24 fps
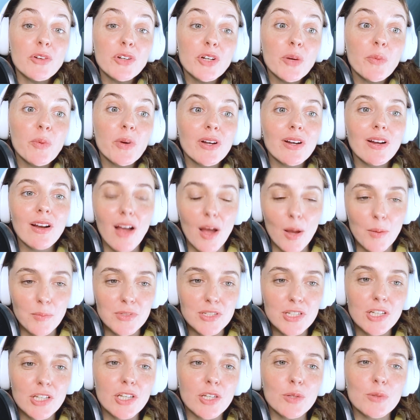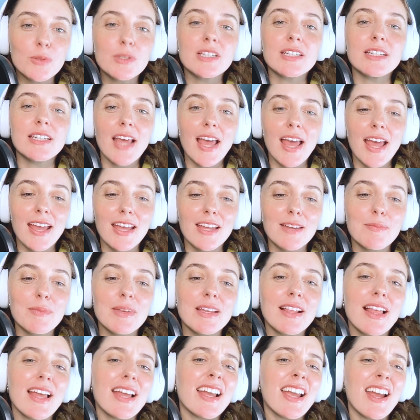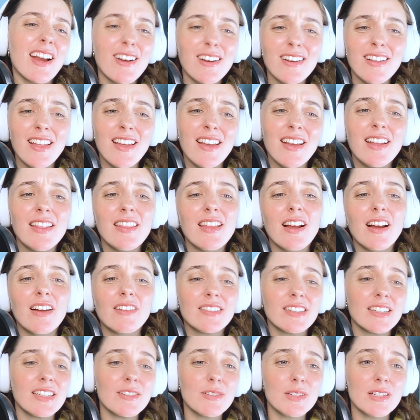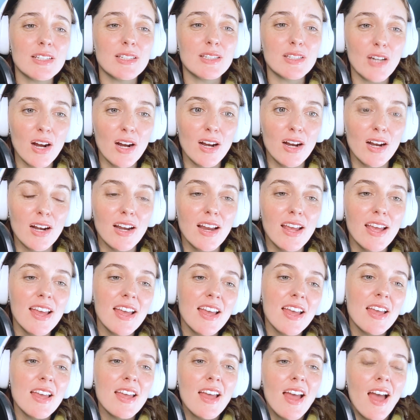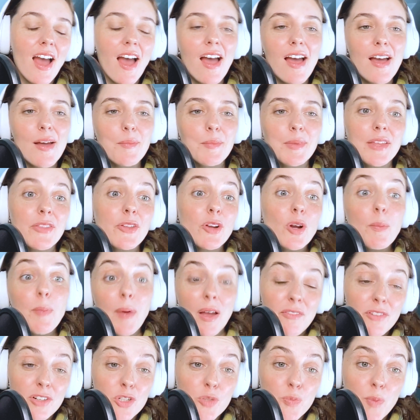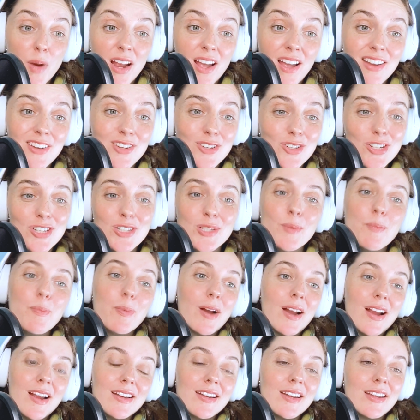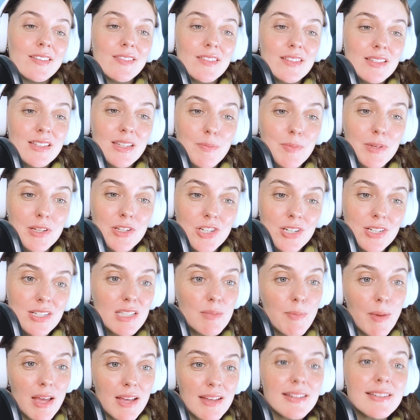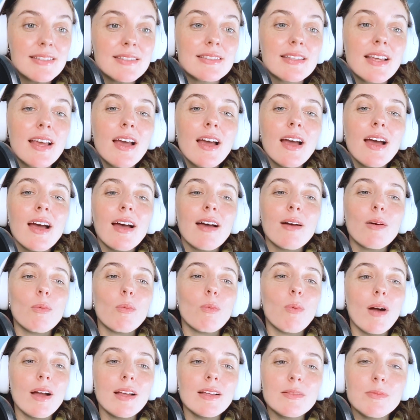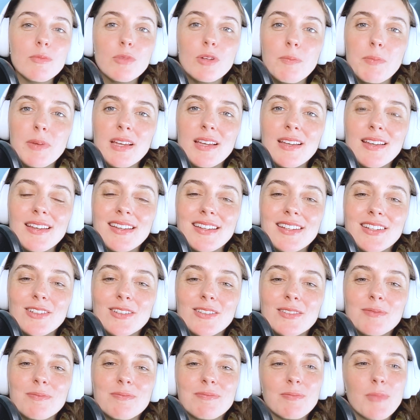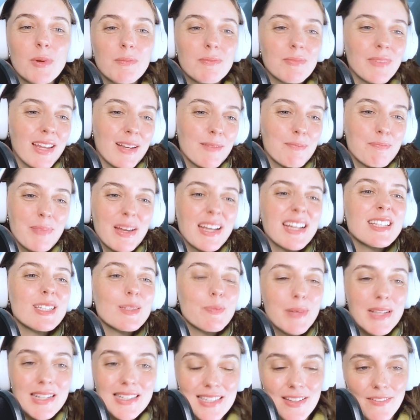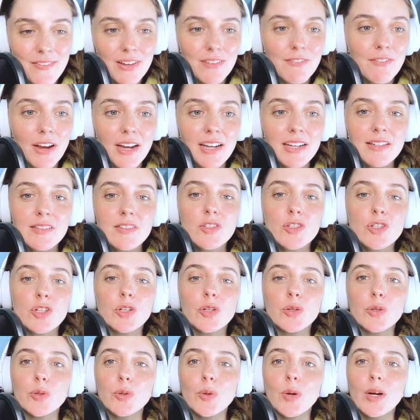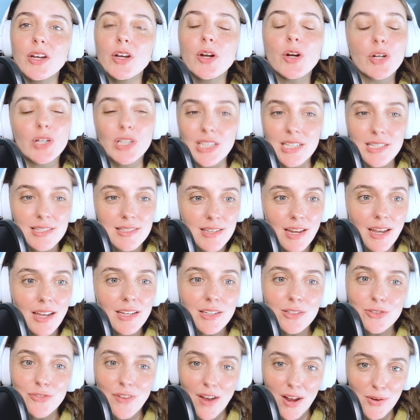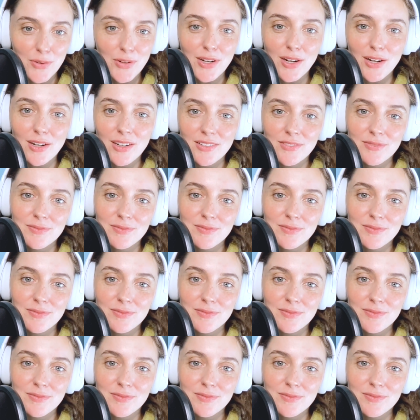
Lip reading: were to come to you today and being like, Caroline, like I really want to start either a beverage brand or just a brand in the CPG space, what would be your biggest piece of advice to an early stage founder?